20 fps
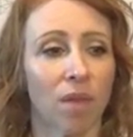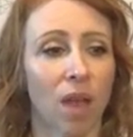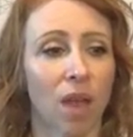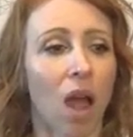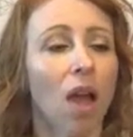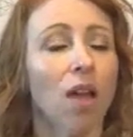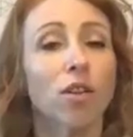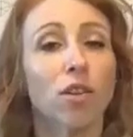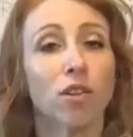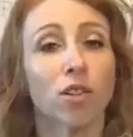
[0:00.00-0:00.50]

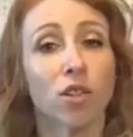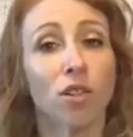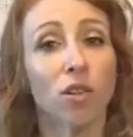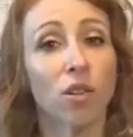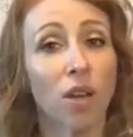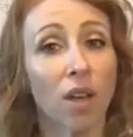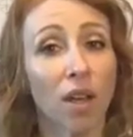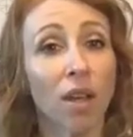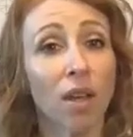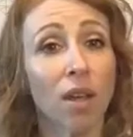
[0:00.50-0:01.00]

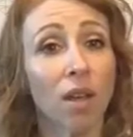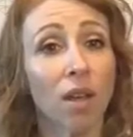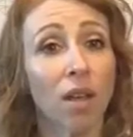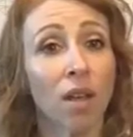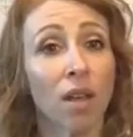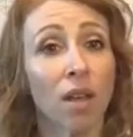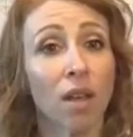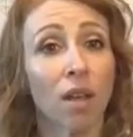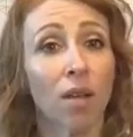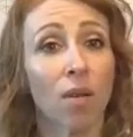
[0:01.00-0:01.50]
understood
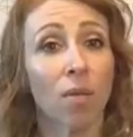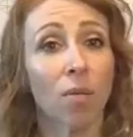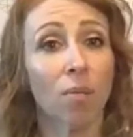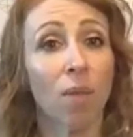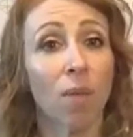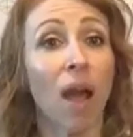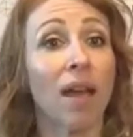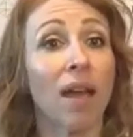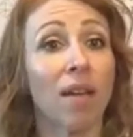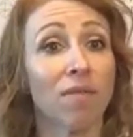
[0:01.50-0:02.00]

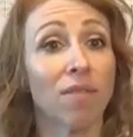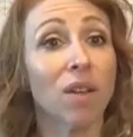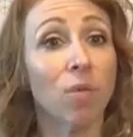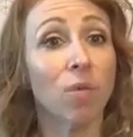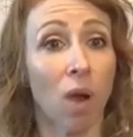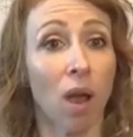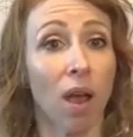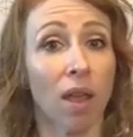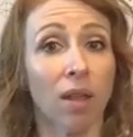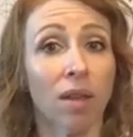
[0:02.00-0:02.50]
by
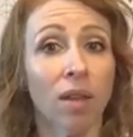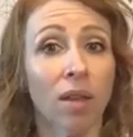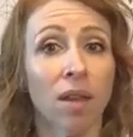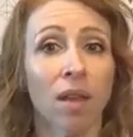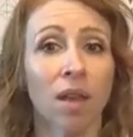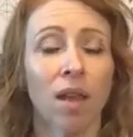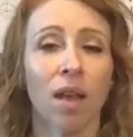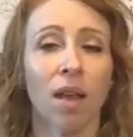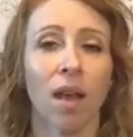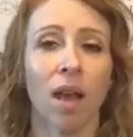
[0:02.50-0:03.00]
everyone.
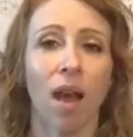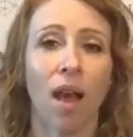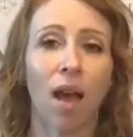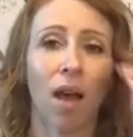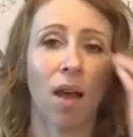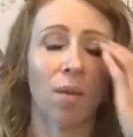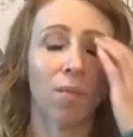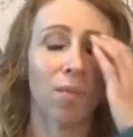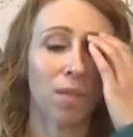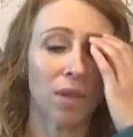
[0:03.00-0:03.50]

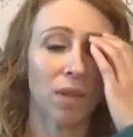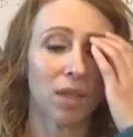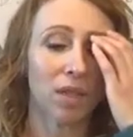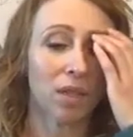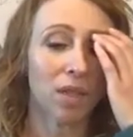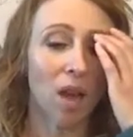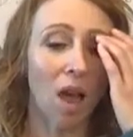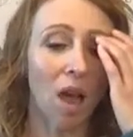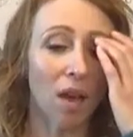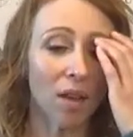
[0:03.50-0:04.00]

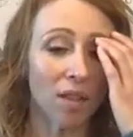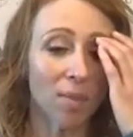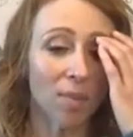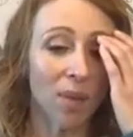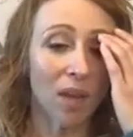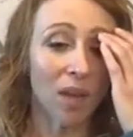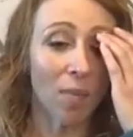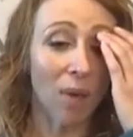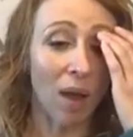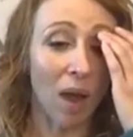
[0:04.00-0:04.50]
Talk to
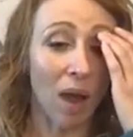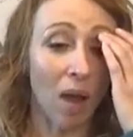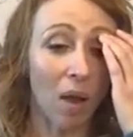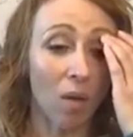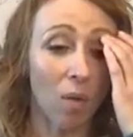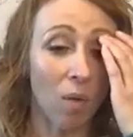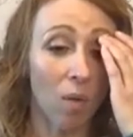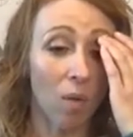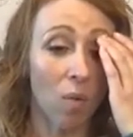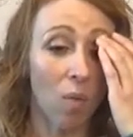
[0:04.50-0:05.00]
me
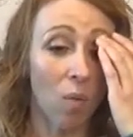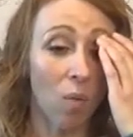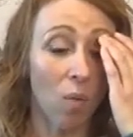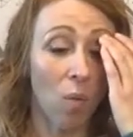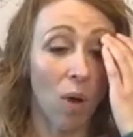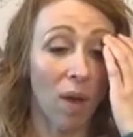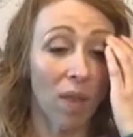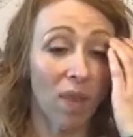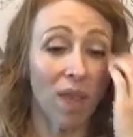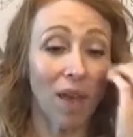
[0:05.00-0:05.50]
about
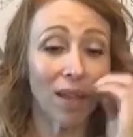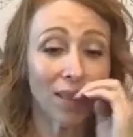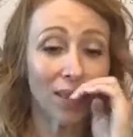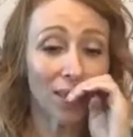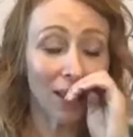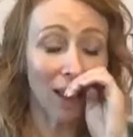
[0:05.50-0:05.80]
what that's